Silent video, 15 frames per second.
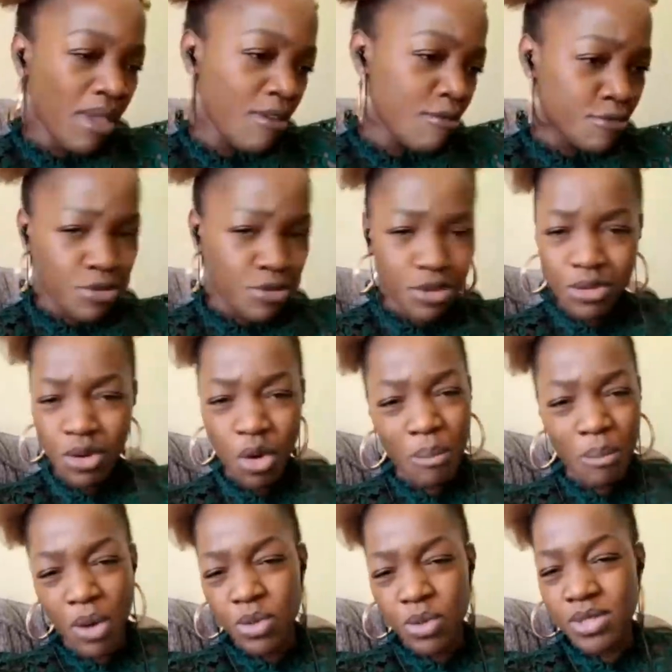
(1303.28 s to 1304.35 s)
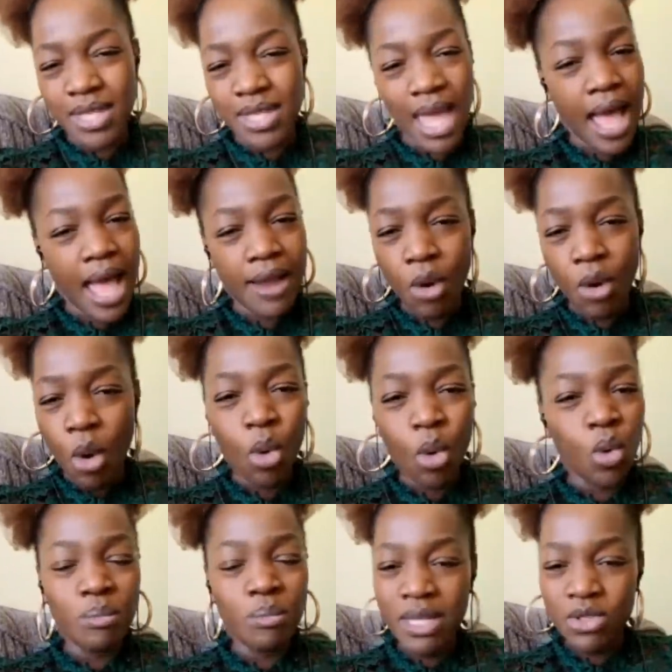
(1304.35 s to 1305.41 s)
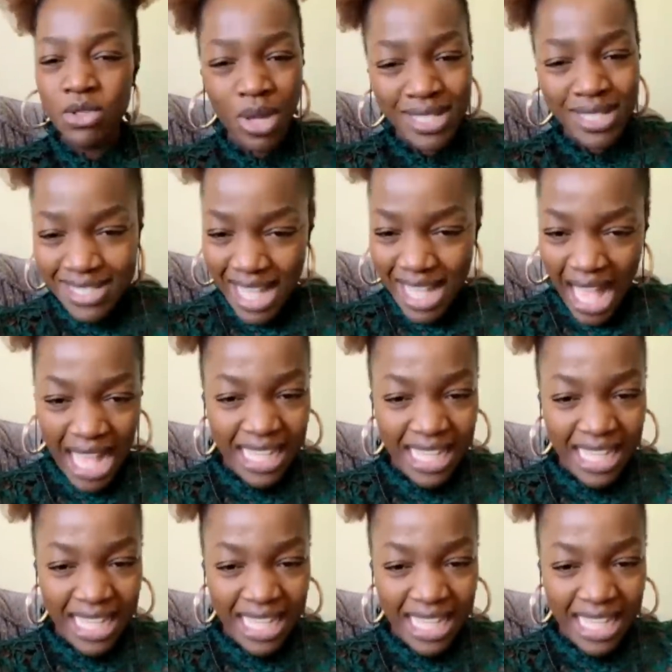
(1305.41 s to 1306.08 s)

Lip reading: maumivu, you know, mahusiano, kuumizwa